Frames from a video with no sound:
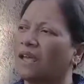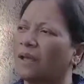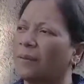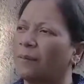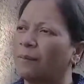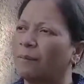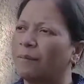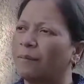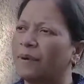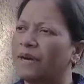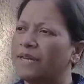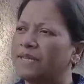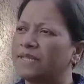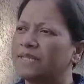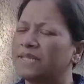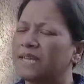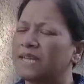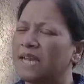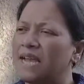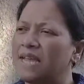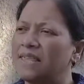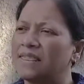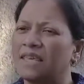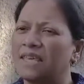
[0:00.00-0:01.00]
but
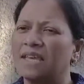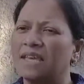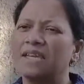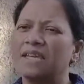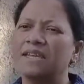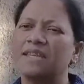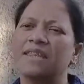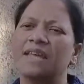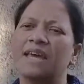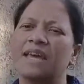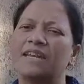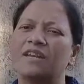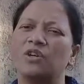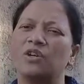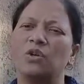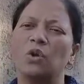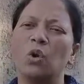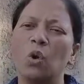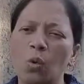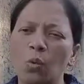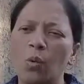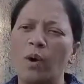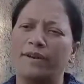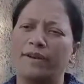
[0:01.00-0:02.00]
I think that no
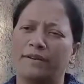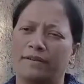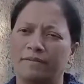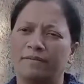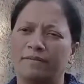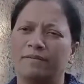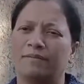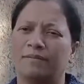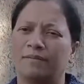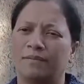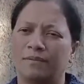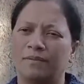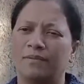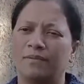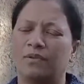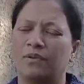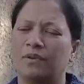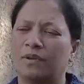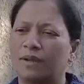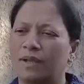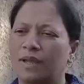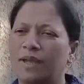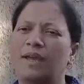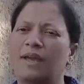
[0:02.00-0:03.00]
one,
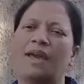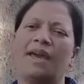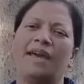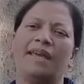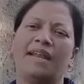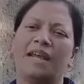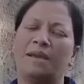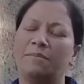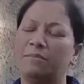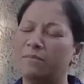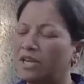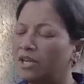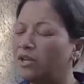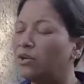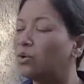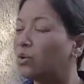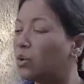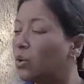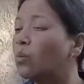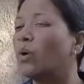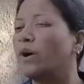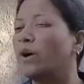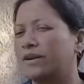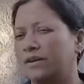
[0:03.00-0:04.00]
and I mean no
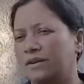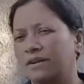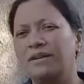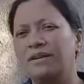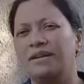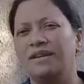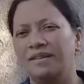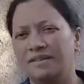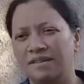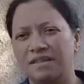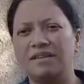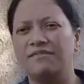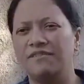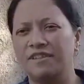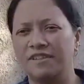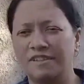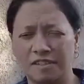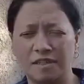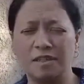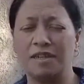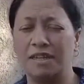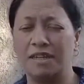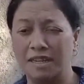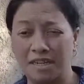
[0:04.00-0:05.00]
one, is
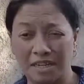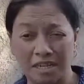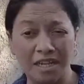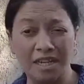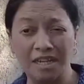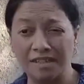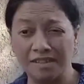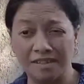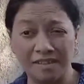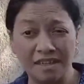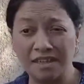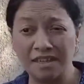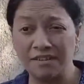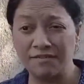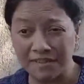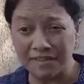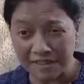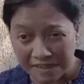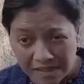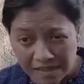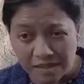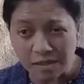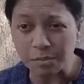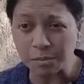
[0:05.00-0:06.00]

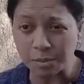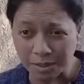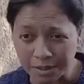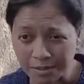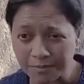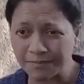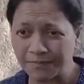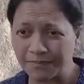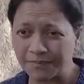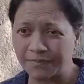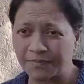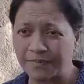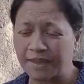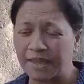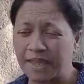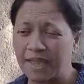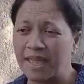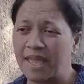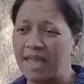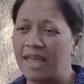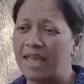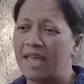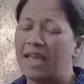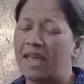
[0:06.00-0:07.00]
invincible.
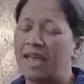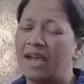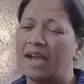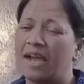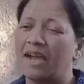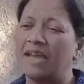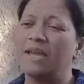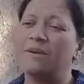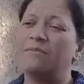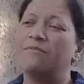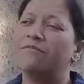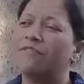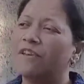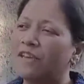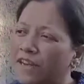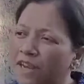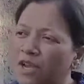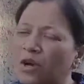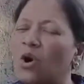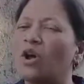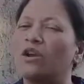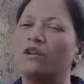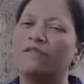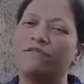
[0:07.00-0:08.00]
I am very
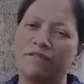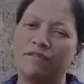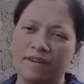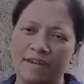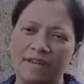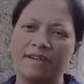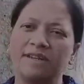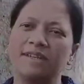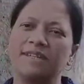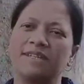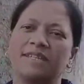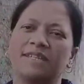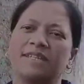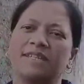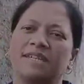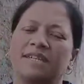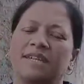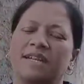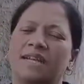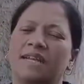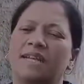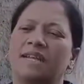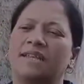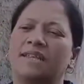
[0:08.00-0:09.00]
confident
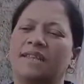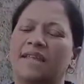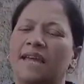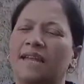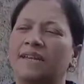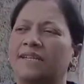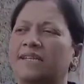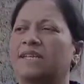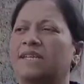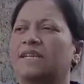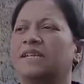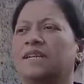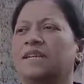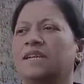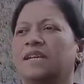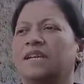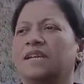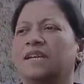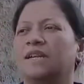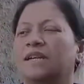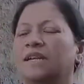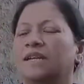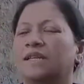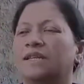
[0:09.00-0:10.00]
that
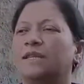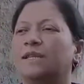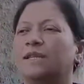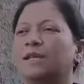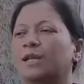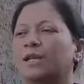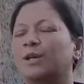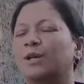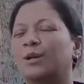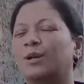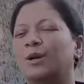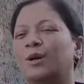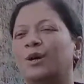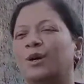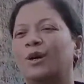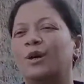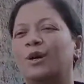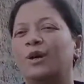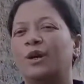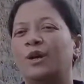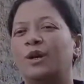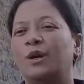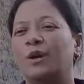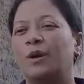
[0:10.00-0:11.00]
the
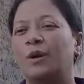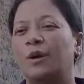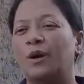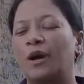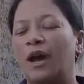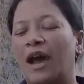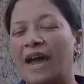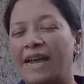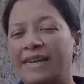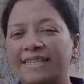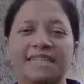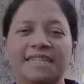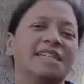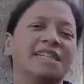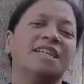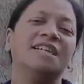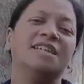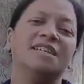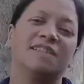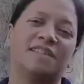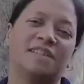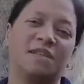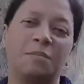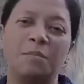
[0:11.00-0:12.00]

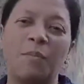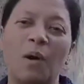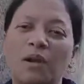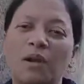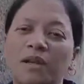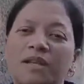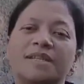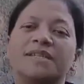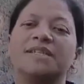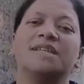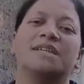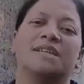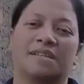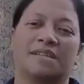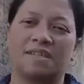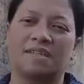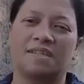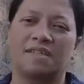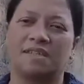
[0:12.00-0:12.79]
ideas, the politics